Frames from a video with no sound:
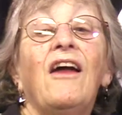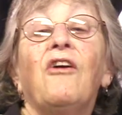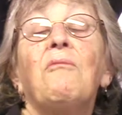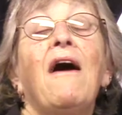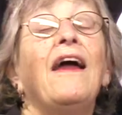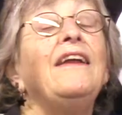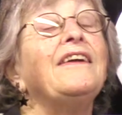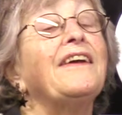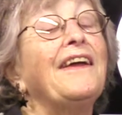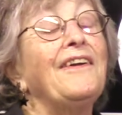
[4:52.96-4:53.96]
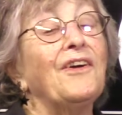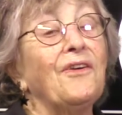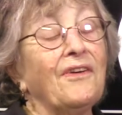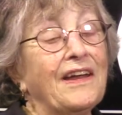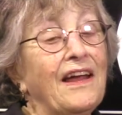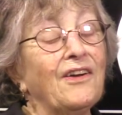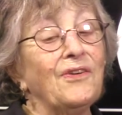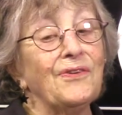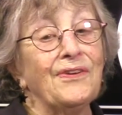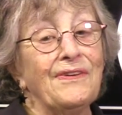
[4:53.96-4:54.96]
Hermione
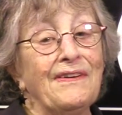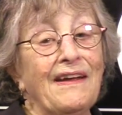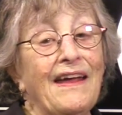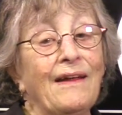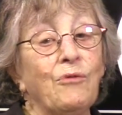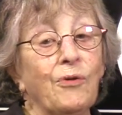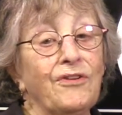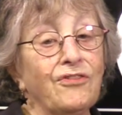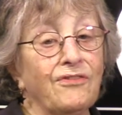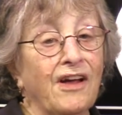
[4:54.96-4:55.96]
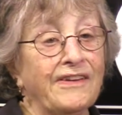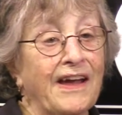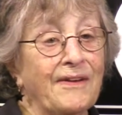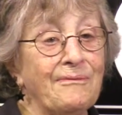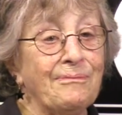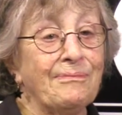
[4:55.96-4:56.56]
Gingold, and Maurice Chevalier.